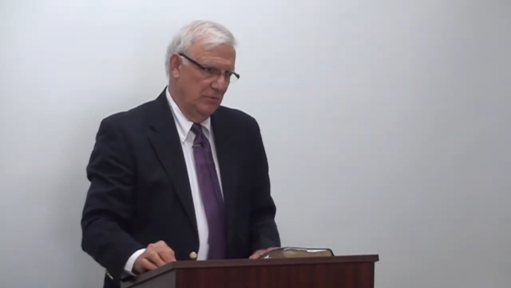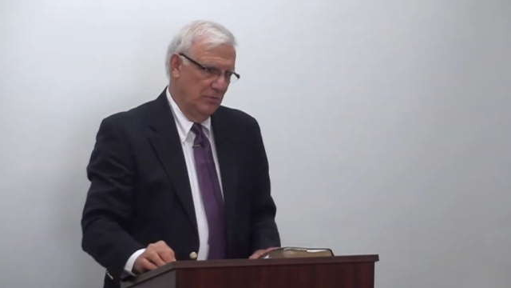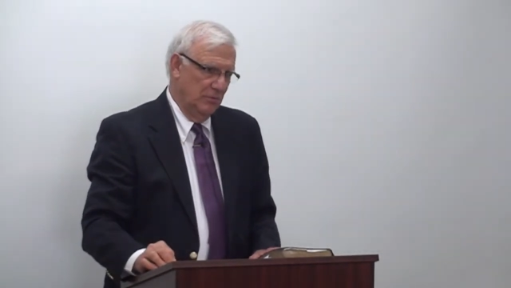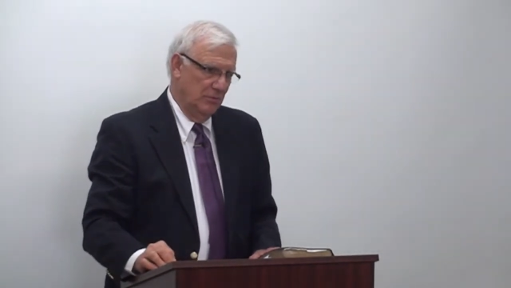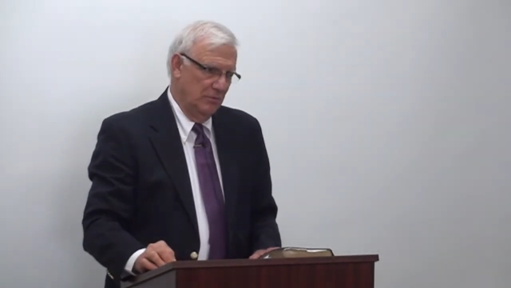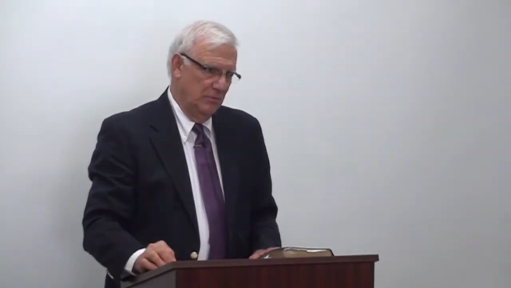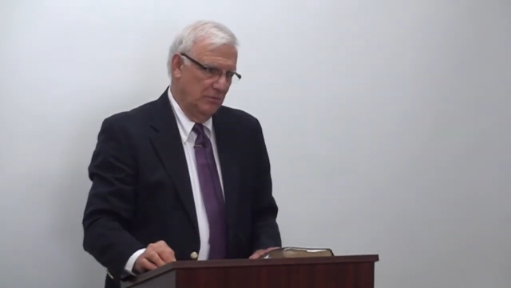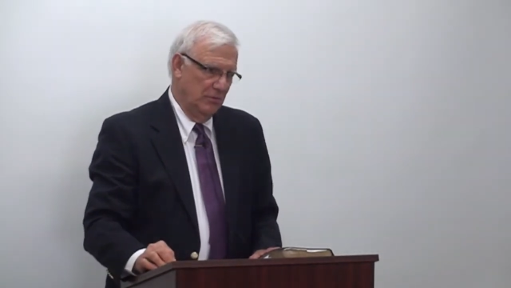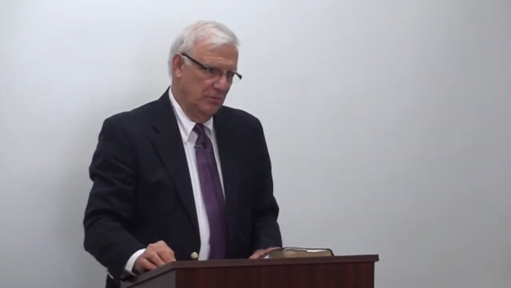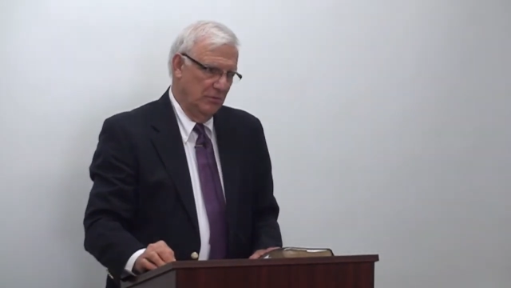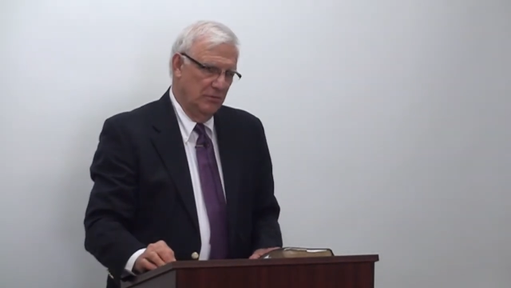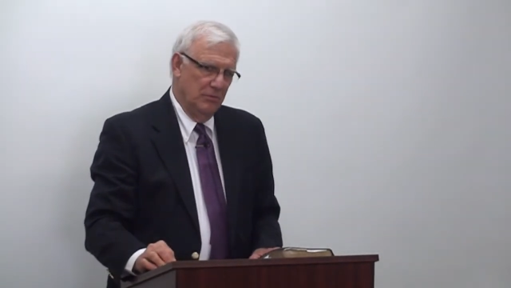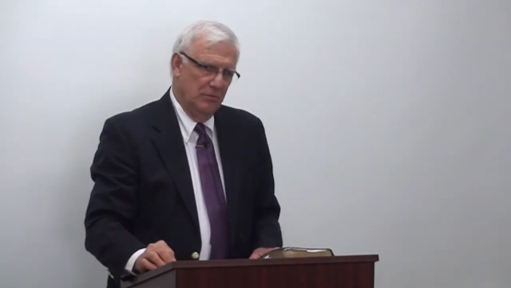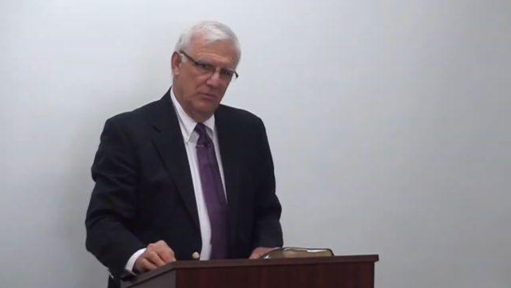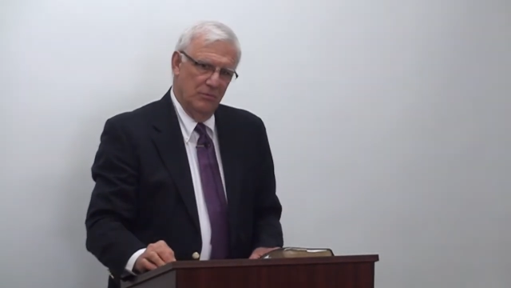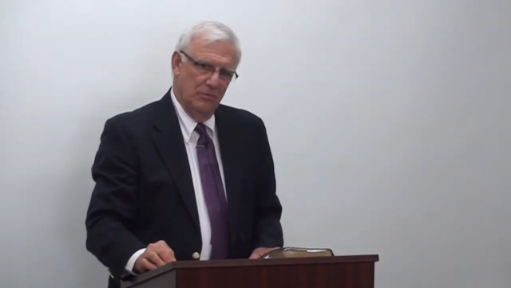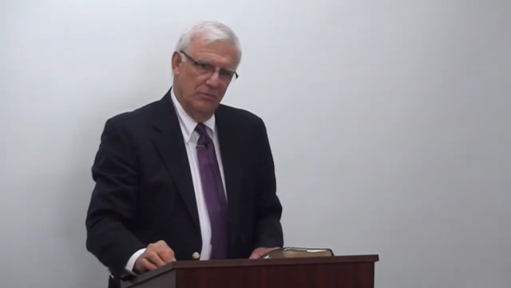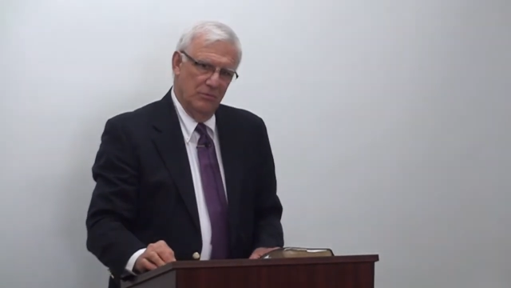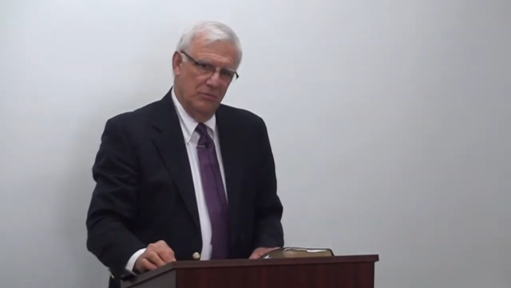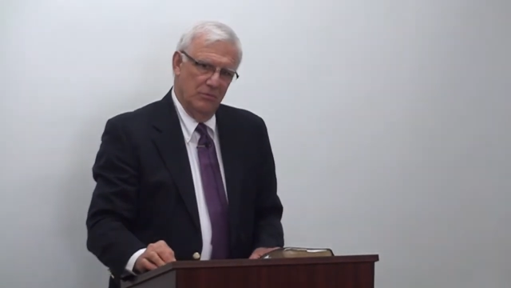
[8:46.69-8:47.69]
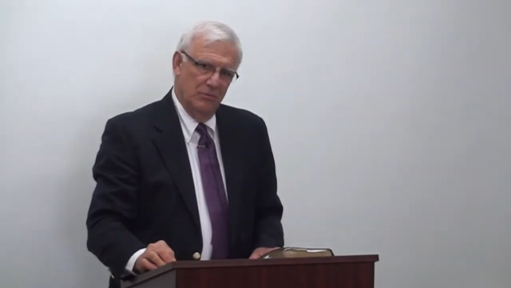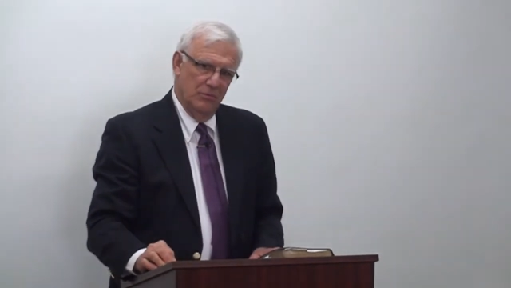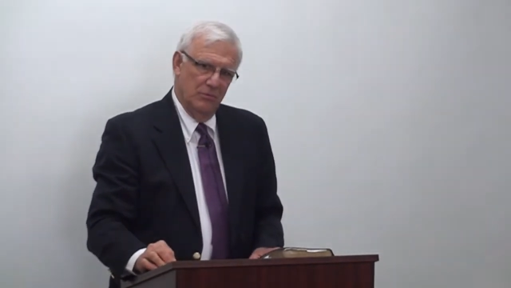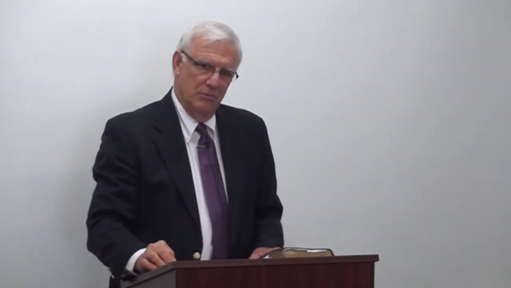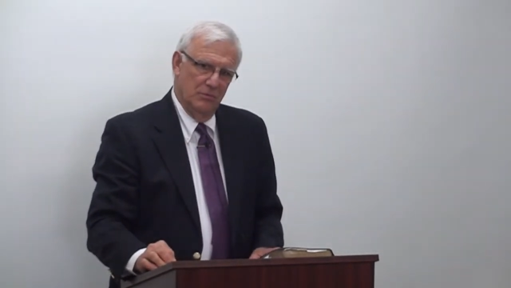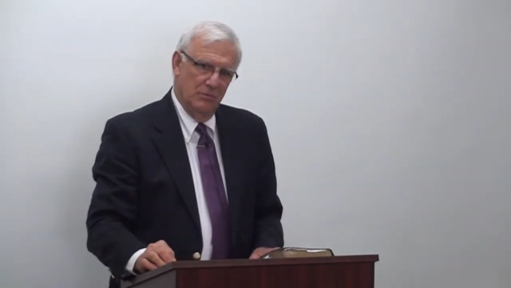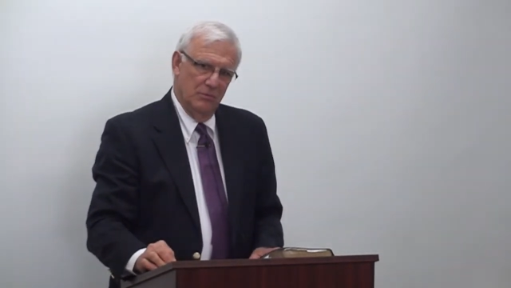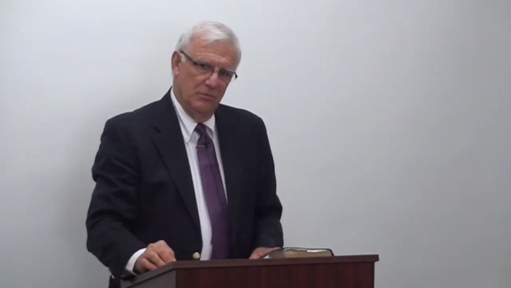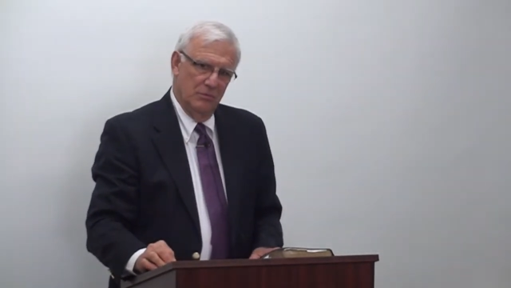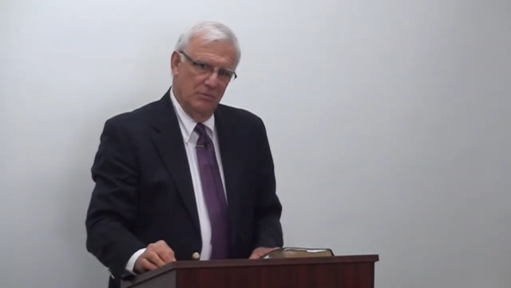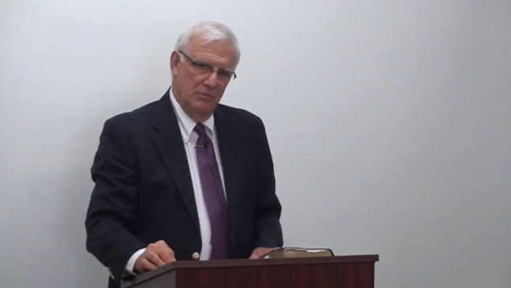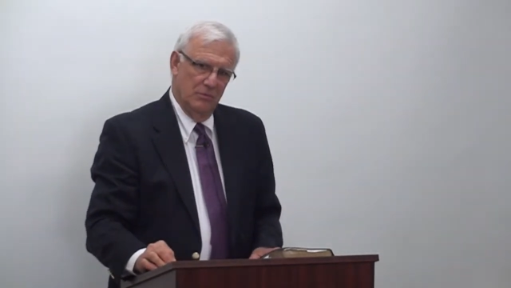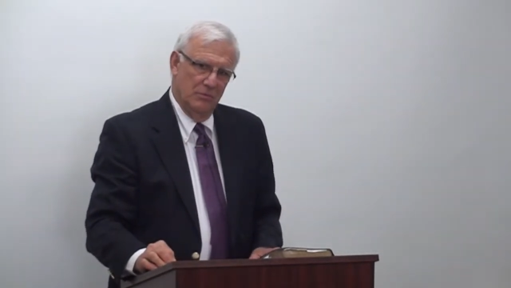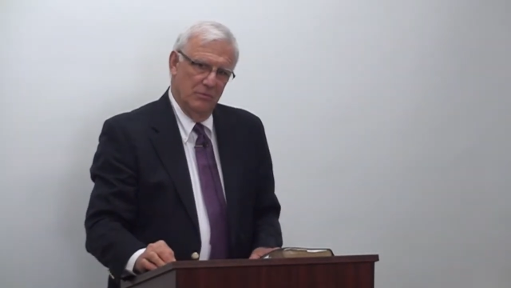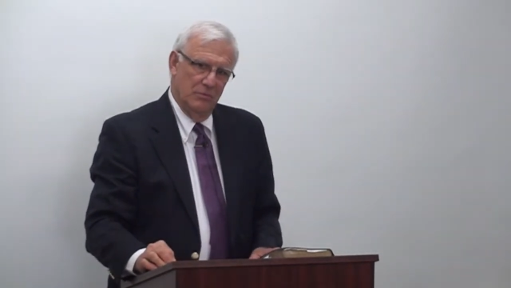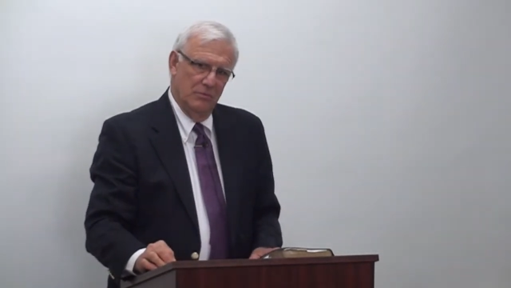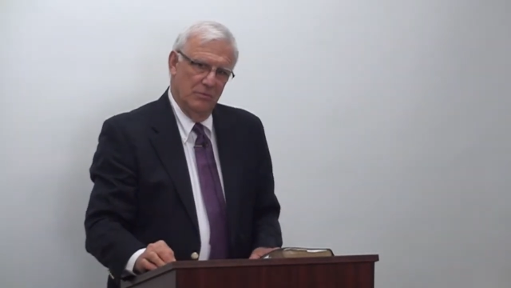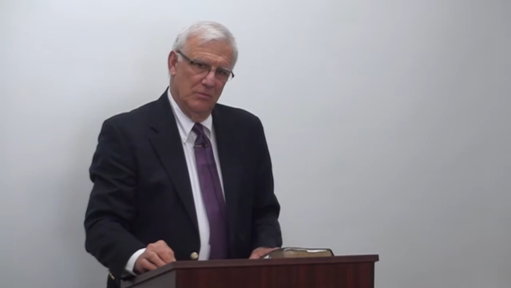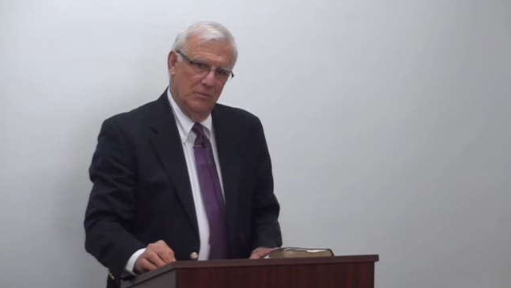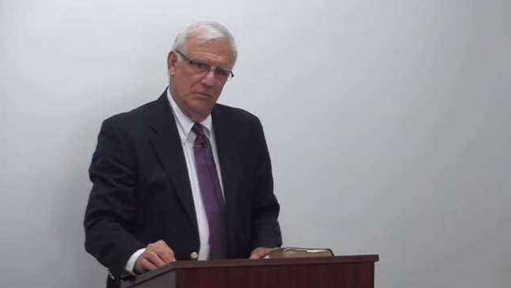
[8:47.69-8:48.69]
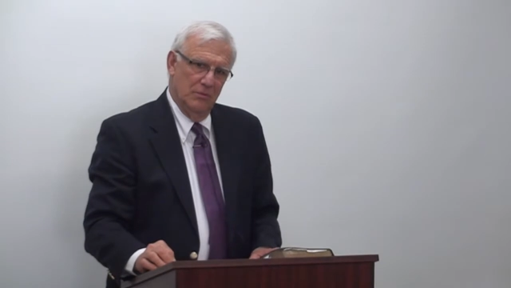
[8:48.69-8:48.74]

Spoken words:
No one is speaking in this clip.